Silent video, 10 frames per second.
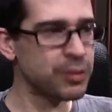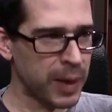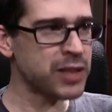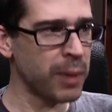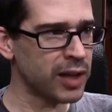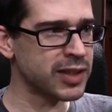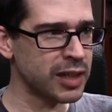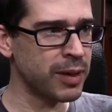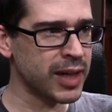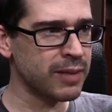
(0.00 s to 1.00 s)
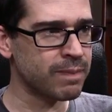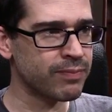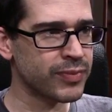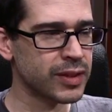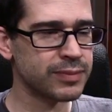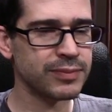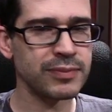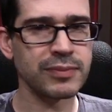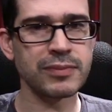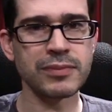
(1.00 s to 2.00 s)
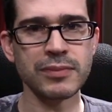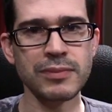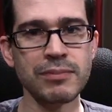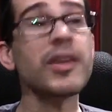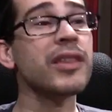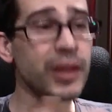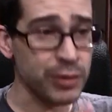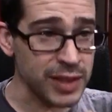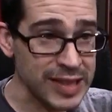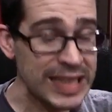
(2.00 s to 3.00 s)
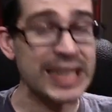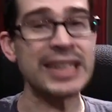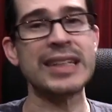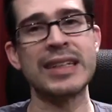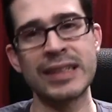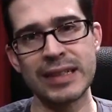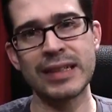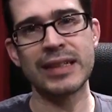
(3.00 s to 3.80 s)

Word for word: Spaceballs anybody? There was a scene